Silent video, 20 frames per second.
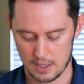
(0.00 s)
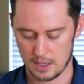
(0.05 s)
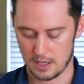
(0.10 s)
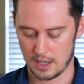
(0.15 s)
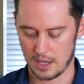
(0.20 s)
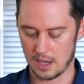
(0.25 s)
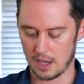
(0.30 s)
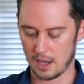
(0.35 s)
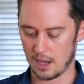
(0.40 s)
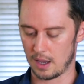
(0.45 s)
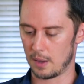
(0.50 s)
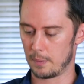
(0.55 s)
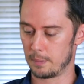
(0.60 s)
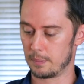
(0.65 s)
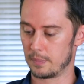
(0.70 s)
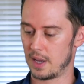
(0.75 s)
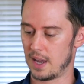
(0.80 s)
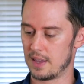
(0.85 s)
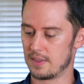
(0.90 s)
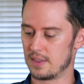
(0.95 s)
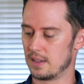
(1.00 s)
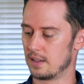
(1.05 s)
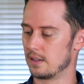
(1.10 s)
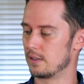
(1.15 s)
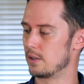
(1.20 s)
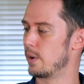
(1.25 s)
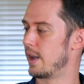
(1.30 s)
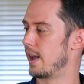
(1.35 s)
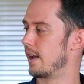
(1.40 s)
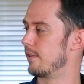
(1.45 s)
And then
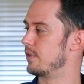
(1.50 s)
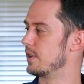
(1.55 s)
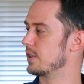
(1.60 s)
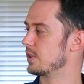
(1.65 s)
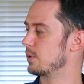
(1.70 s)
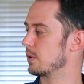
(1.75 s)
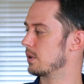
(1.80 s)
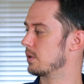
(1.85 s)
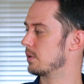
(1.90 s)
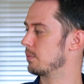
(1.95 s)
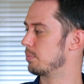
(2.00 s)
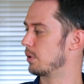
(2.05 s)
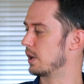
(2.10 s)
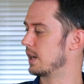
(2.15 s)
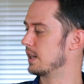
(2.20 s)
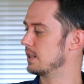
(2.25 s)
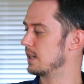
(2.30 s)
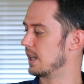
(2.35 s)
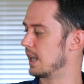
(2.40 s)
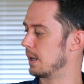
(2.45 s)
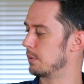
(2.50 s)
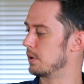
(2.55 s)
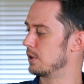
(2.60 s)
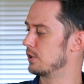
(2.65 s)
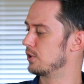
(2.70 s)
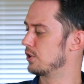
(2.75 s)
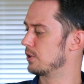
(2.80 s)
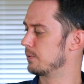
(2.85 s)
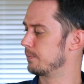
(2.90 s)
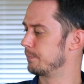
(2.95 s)
you have this one, Brain
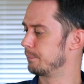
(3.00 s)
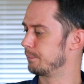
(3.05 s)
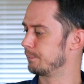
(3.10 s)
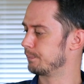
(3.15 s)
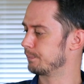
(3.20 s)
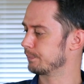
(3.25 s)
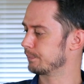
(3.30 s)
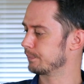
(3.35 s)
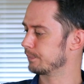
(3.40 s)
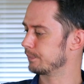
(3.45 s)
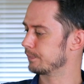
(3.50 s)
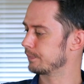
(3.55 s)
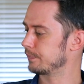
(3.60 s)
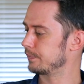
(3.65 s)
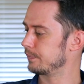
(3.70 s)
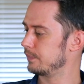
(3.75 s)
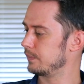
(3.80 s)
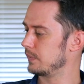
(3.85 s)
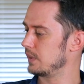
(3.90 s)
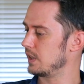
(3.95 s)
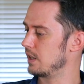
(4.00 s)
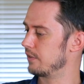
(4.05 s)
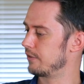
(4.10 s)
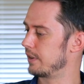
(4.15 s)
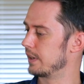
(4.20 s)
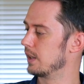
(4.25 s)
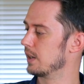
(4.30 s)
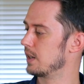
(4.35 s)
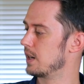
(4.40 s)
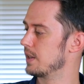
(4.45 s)
Damage. If I
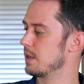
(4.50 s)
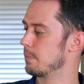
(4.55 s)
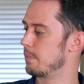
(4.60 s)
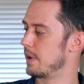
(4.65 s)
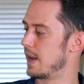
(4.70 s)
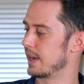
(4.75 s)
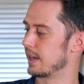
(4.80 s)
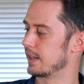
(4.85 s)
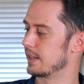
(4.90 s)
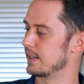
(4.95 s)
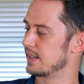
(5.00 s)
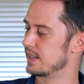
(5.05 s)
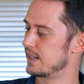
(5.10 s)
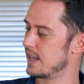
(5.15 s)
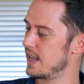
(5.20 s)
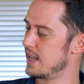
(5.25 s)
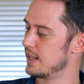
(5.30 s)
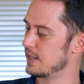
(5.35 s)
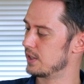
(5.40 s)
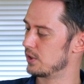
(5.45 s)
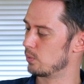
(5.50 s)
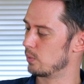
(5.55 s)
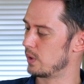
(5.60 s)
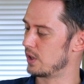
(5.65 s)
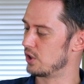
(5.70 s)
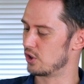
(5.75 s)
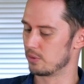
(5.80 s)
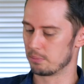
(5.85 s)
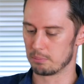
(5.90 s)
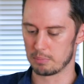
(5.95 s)
look on the back, it says
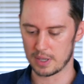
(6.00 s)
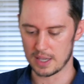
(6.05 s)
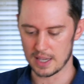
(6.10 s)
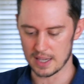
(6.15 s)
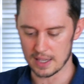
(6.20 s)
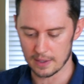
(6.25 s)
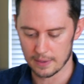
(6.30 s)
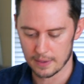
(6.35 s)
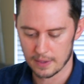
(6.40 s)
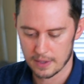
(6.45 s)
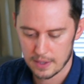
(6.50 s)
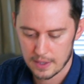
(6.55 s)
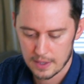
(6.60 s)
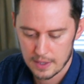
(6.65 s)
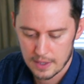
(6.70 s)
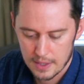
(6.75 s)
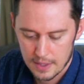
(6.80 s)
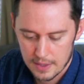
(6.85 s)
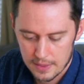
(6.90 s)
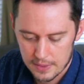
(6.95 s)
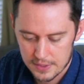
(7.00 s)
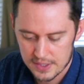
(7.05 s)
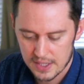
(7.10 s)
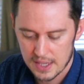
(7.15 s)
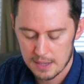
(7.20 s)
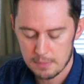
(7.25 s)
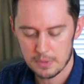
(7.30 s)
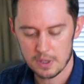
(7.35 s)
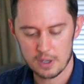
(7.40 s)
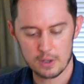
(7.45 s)
region B.
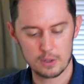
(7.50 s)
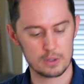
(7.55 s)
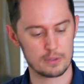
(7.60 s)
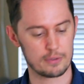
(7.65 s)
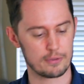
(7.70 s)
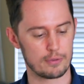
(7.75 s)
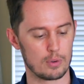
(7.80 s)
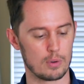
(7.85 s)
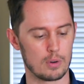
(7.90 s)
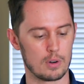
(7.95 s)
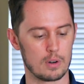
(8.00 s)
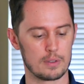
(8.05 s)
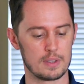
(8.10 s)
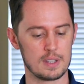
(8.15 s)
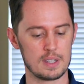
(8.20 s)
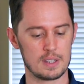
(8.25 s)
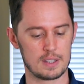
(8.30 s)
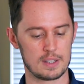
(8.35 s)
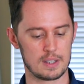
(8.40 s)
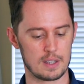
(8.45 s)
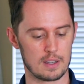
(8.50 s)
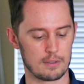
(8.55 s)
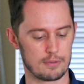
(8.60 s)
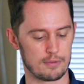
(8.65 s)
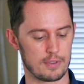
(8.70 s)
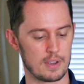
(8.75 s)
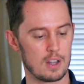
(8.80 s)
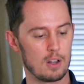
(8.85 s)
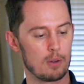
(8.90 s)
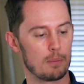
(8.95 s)
Same goes for this
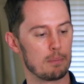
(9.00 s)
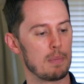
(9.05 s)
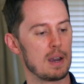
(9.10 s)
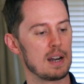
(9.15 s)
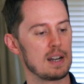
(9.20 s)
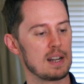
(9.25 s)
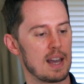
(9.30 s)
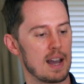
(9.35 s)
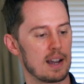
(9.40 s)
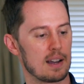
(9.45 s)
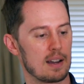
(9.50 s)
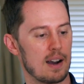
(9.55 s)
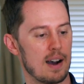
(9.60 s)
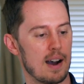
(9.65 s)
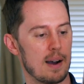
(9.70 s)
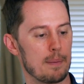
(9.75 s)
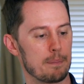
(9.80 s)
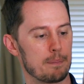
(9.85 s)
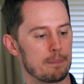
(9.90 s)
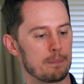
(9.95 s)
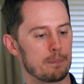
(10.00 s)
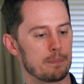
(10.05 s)
film, Maniac Cop.